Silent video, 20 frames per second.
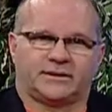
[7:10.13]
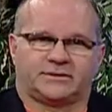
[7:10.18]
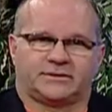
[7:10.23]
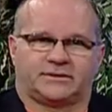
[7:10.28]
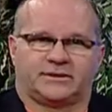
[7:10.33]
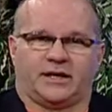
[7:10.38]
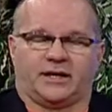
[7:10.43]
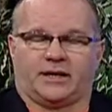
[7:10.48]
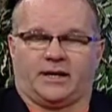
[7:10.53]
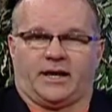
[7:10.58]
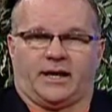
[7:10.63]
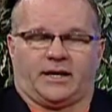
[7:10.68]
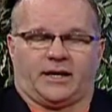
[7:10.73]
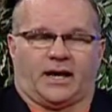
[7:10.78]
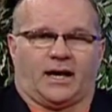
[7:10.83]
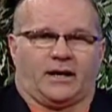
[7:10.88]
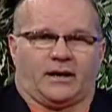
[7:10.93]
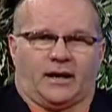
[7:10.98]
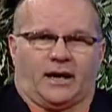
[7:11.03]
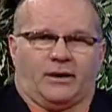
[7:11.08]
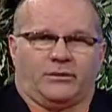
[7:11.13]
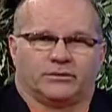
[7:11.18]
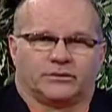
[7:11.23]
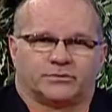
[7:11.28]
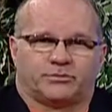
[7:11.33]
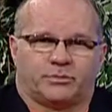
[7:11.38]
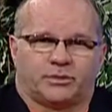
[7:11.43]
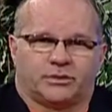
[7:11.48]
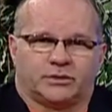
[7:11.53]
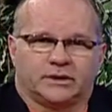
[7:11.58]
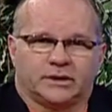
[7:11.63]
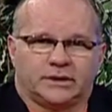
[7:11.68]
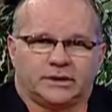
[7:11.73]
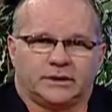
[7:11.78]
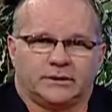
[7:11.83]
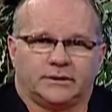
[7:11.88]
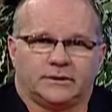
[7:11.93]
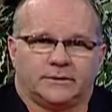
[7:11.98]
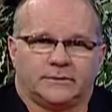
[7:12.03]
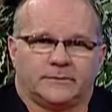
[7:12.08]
that said, hey, I was bullied.